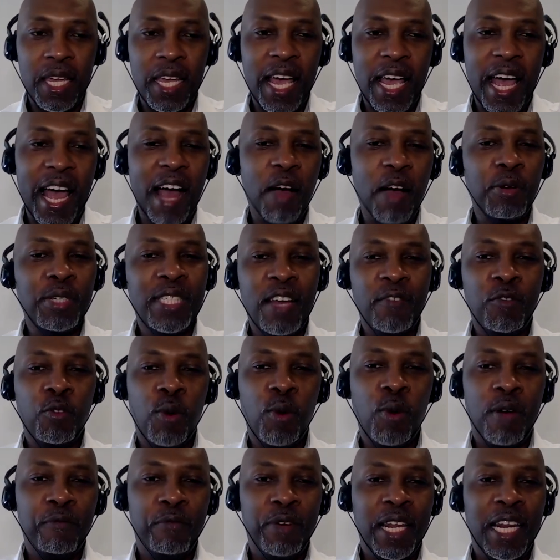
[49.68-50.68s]
How is
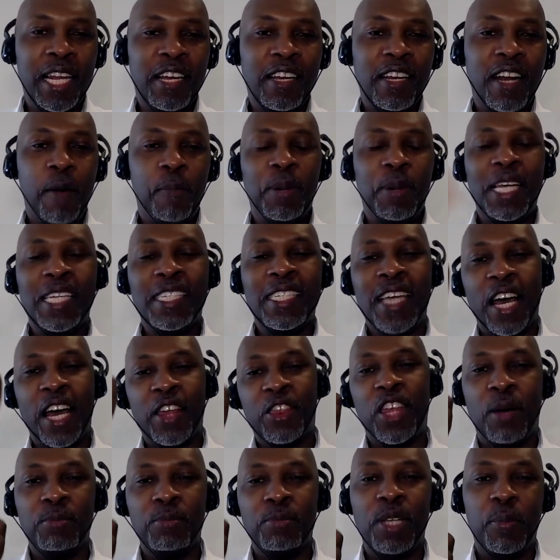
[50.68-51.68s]
everyone feeling? Can I please get a
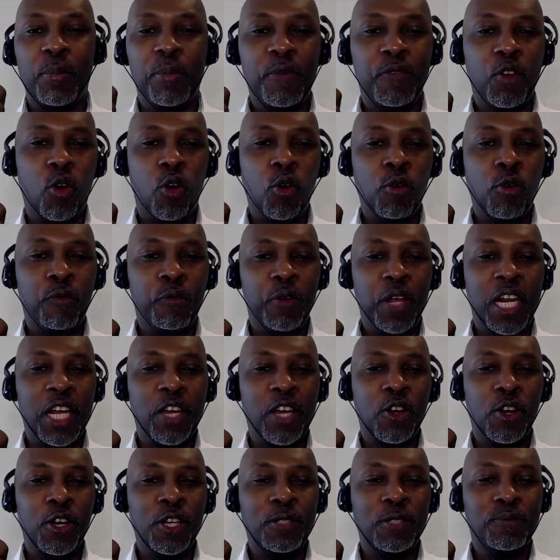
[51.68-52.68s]
thumbs up if you're all feeling
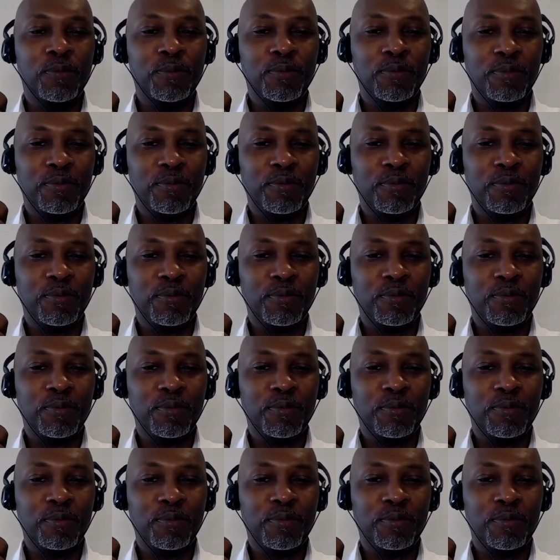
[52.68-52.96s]
good?